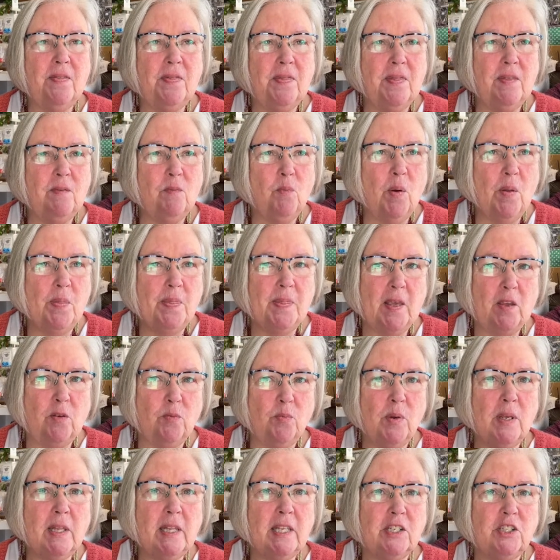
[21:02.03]
what they
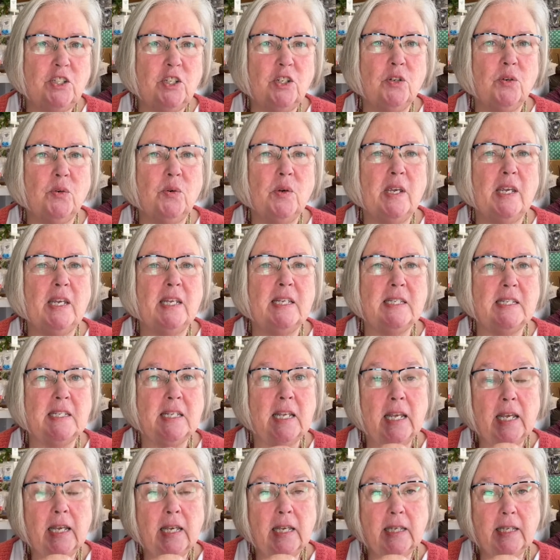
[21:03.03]
really do is
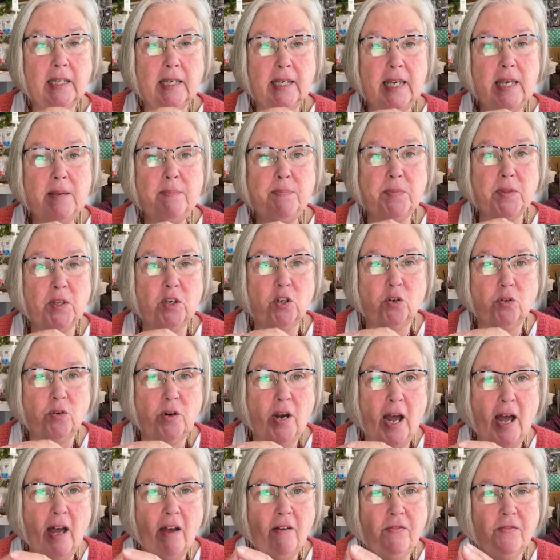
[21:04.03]
keep the
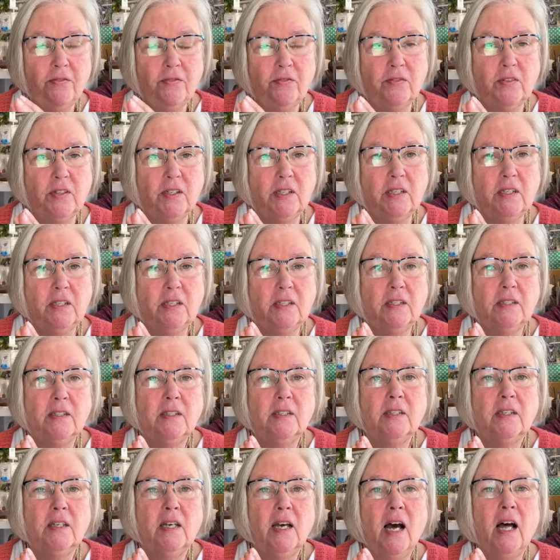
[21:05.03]
craft
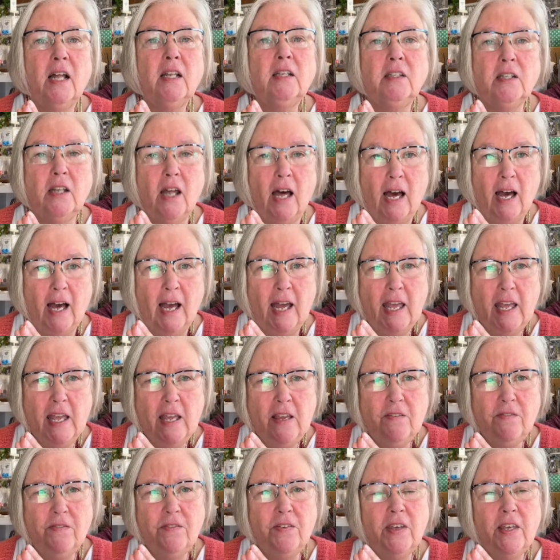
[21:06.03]

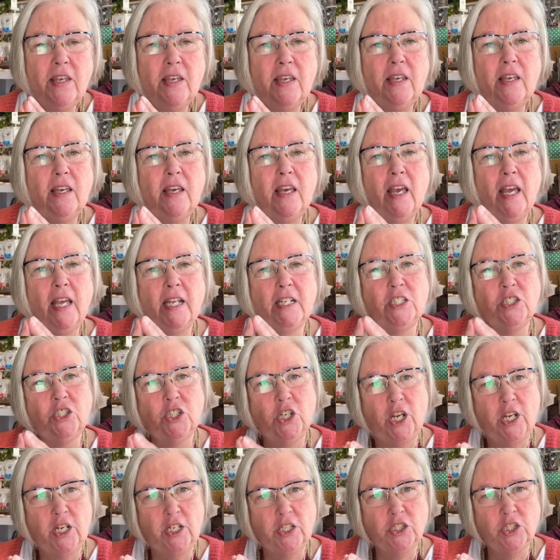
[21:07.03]
alive and
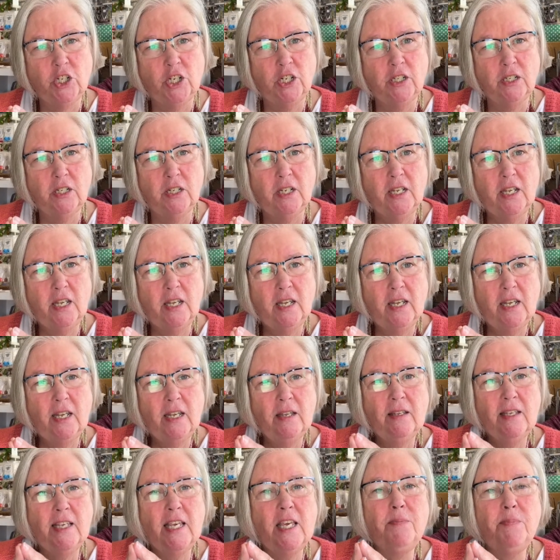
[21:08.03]
changing.
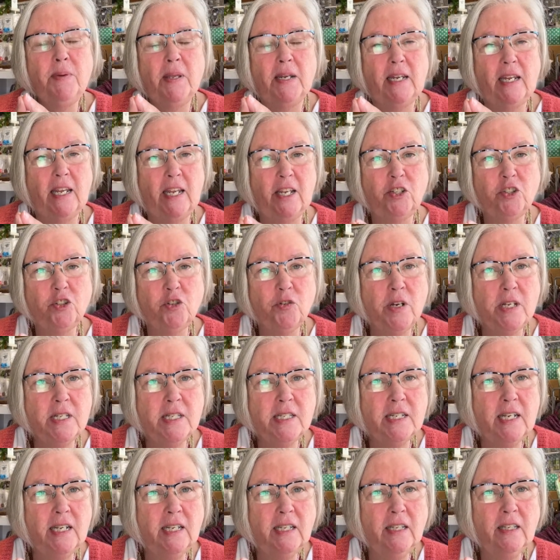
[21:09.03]
Keep it
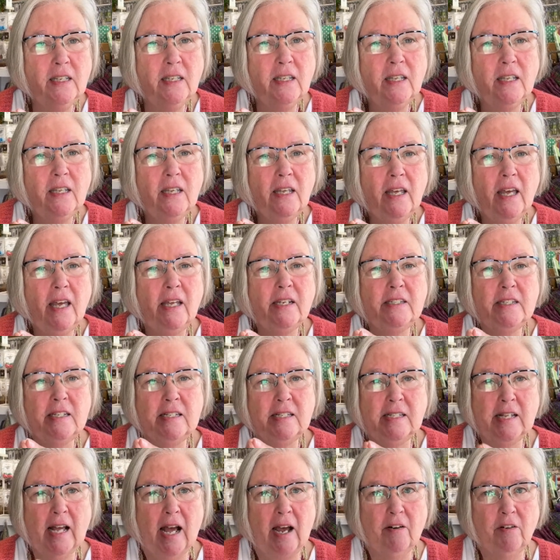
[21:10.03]
interesting and
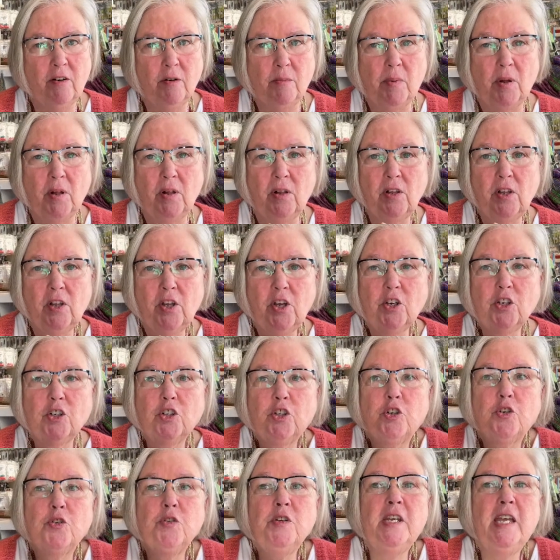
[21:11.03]
desirable.
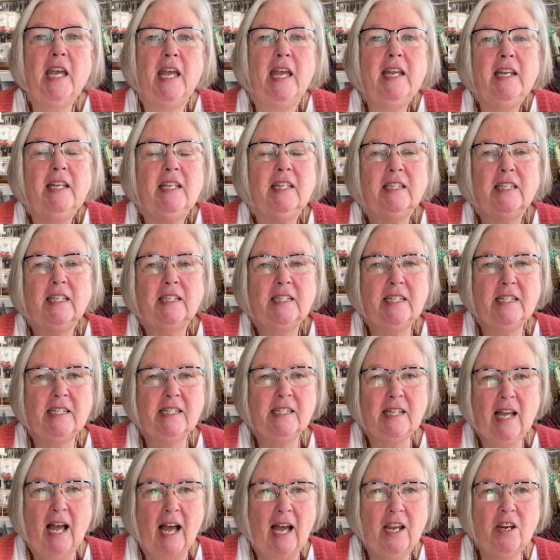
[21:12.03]
Create the
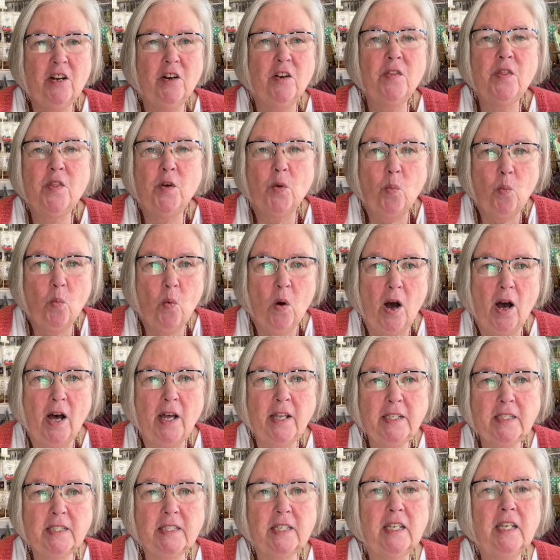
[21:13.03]
desire, the
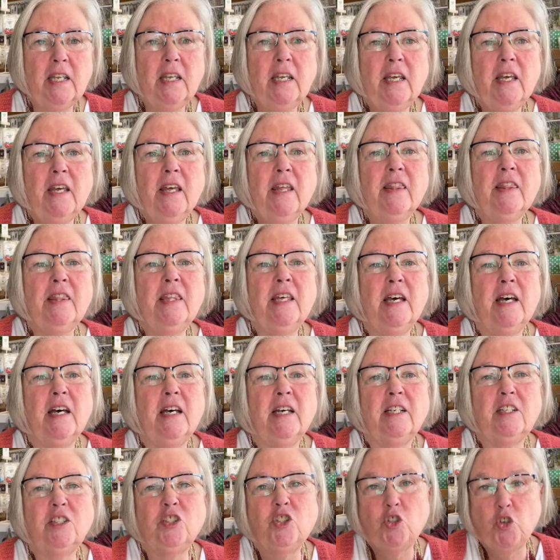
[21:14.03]
want,
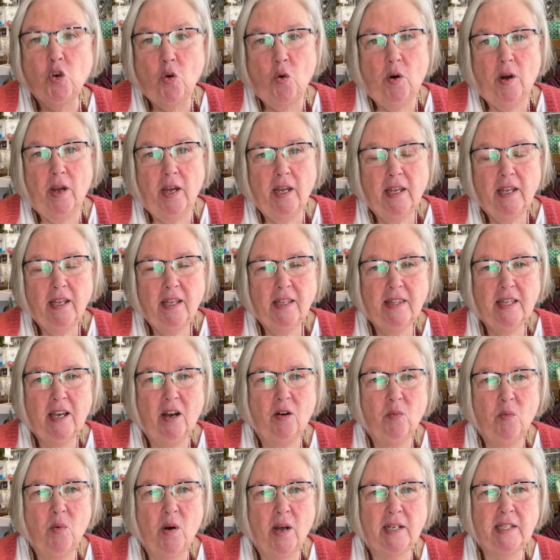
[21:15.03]
the joy
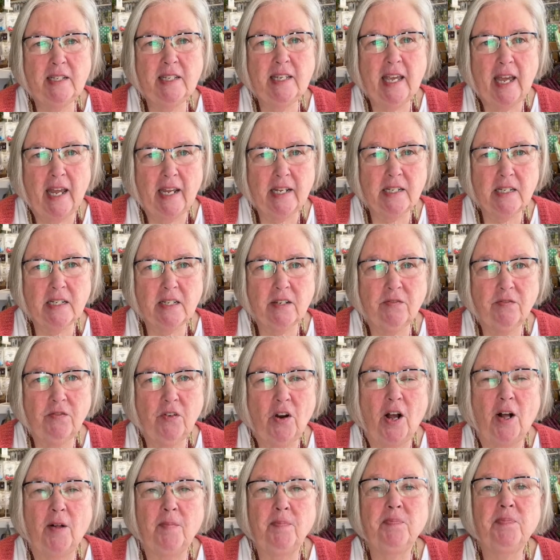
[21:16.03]
that one gets
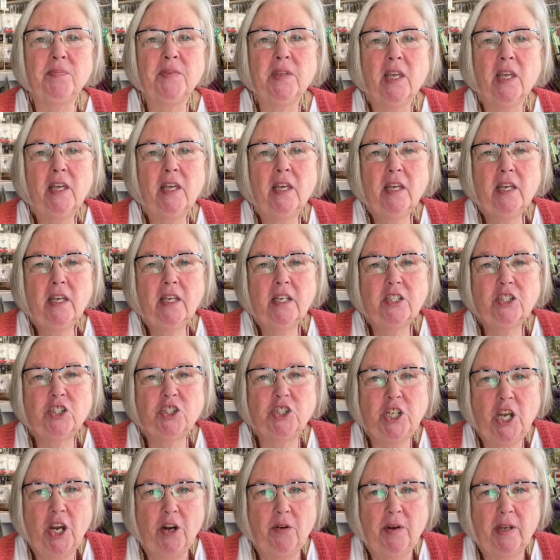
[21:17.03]
from
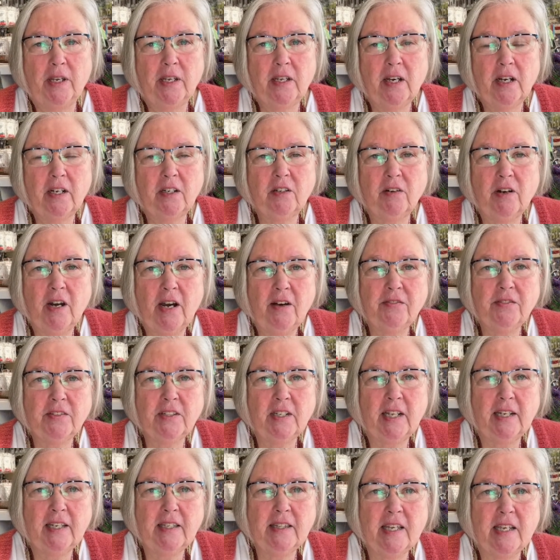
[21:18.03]
sharing a craft
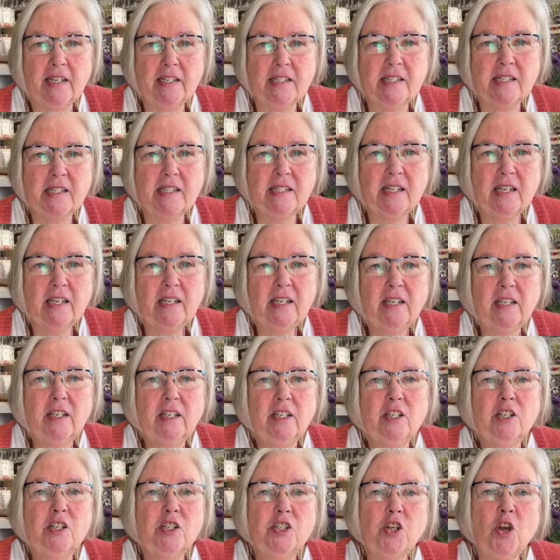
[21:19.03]
like this.
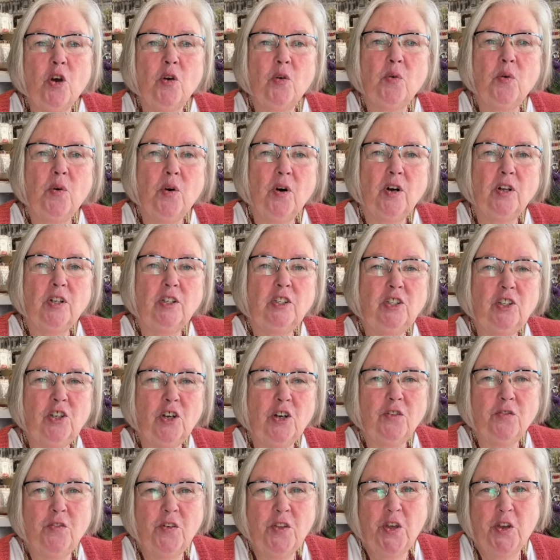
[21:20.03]
So
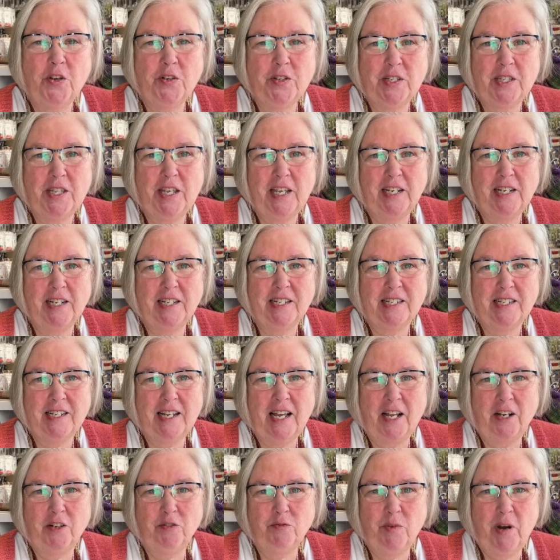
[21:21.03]
look for those things
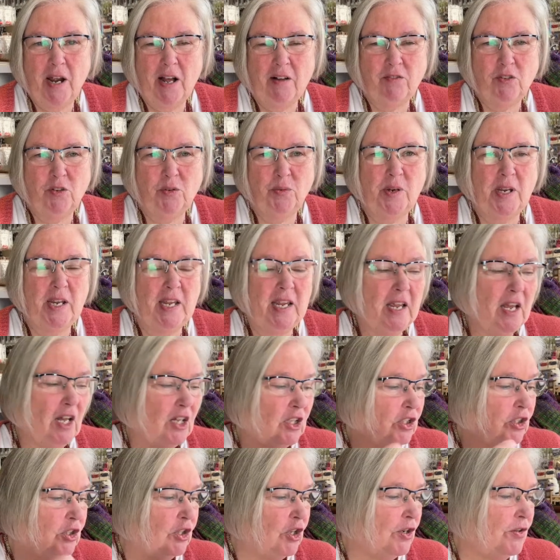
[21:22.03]
on Ravelry.
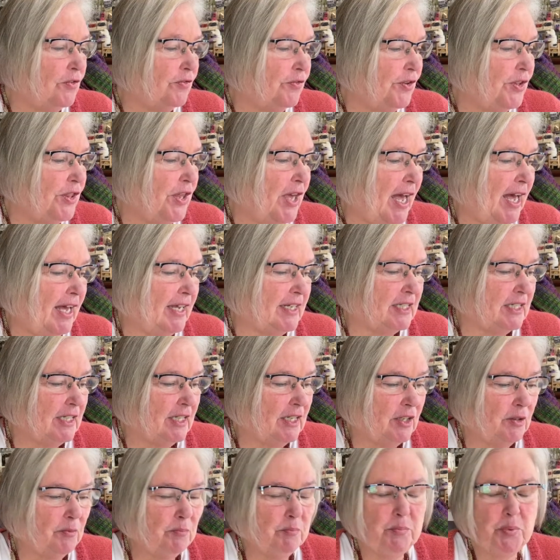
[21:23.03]
Look for that
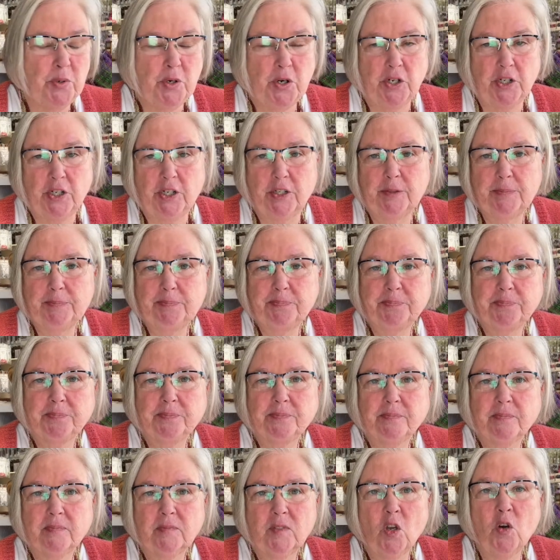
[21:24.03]
book
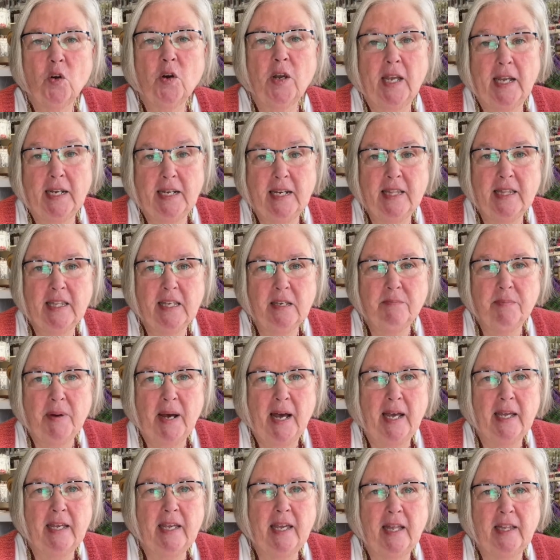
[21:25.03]
or anything
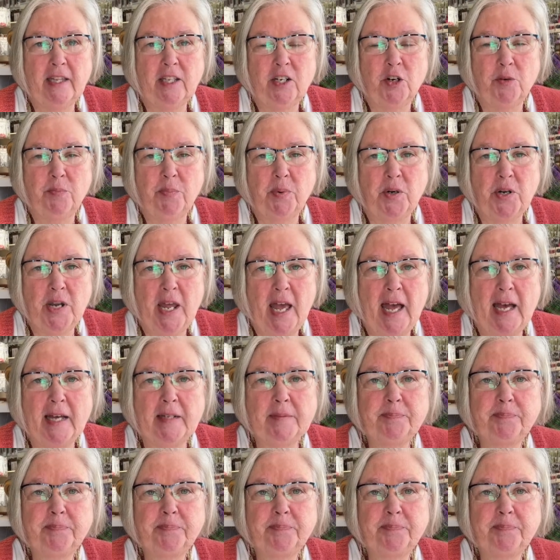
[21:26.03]
by Eleanor Bernat,